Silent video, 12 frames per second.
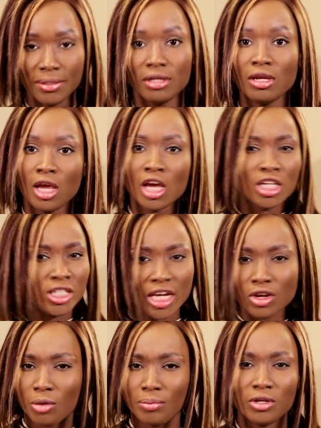I mean, share
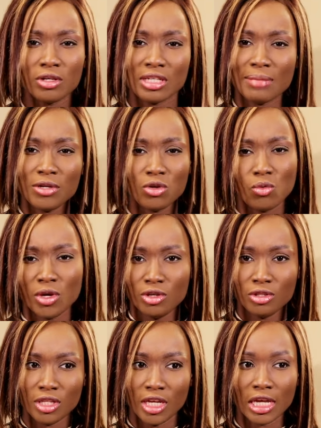your opinions, let me know what
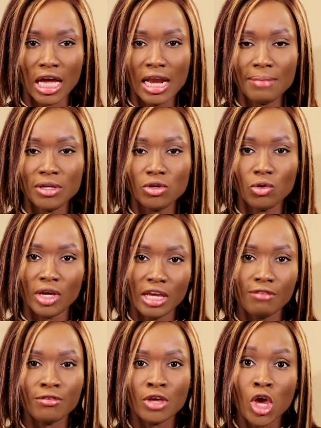you think, and let me know
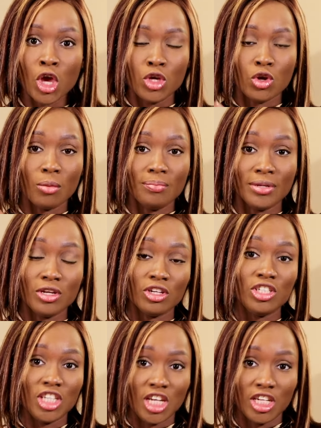if your
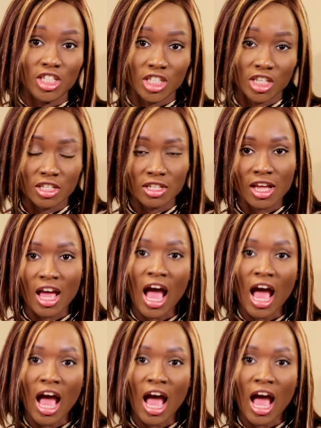opinion changes